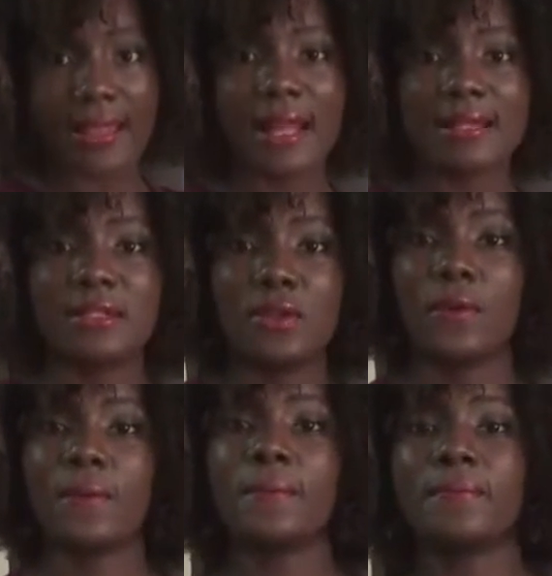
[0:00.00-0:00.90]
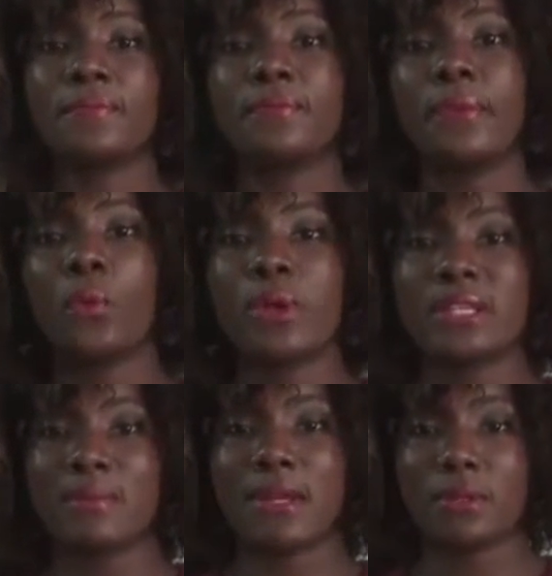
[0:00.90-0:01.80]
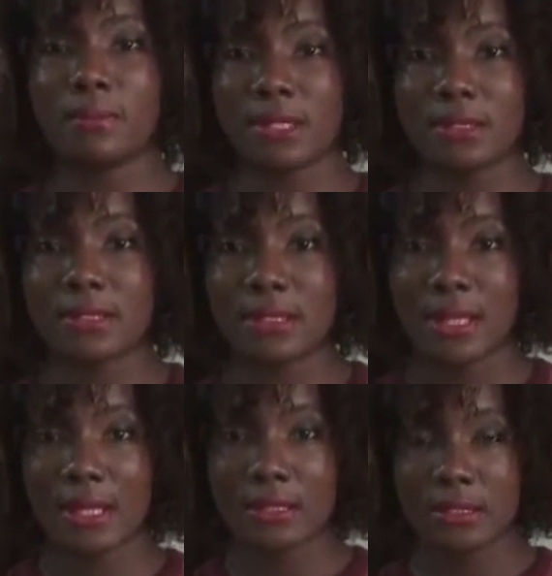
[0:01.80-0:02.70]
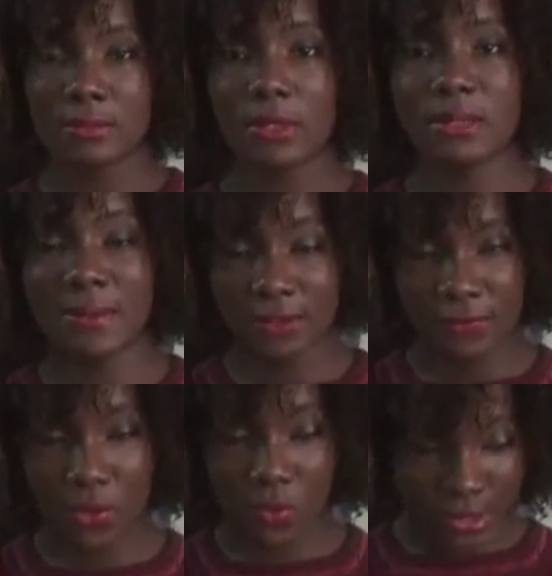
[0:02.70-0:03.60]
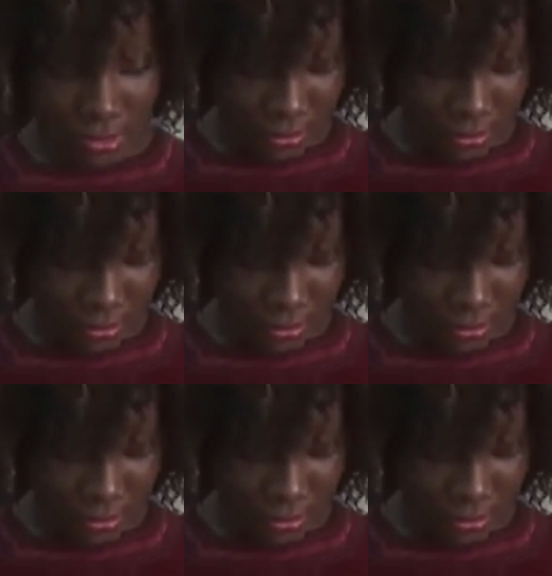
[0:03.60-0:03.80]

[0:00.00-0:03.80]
That's your waist measurement, the smallest part of your waist.